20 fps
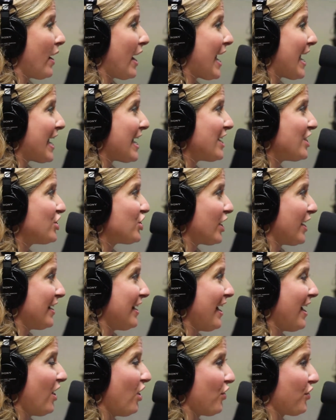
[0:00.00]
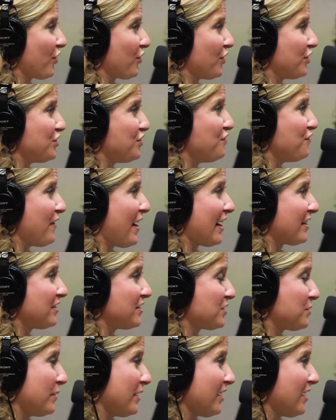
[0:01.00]
Age and health are the two
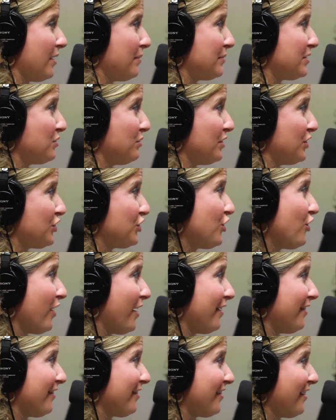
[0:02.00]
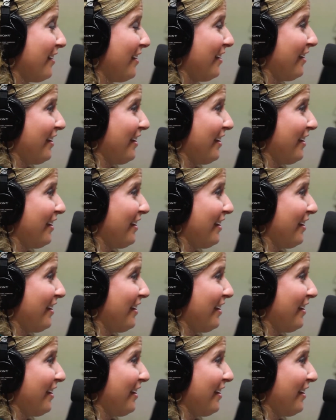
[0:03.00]
factors when it comes to insurance.